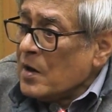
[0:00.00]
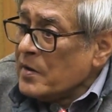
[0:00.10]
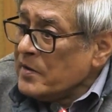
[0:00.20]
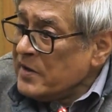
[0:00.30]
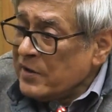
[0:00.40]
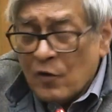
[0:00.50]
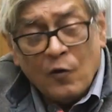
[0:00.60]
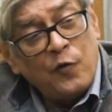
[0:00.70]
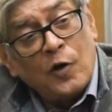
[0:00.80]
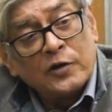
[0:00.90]

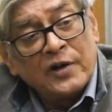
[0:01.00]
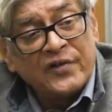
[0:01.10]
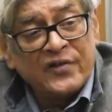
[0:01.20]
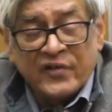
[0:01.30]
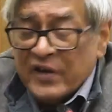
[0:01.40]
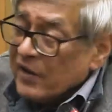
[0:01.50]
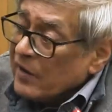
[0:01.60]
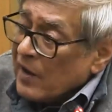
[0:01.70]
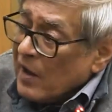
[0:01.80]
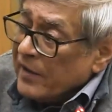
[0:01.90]
Ditto for the
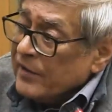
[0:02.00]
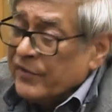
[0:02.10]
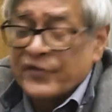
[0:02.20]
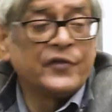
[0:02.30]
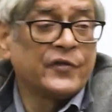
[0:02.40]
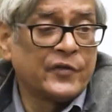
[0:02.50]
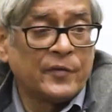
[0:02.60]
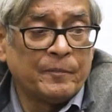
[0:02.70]
Sikh riots.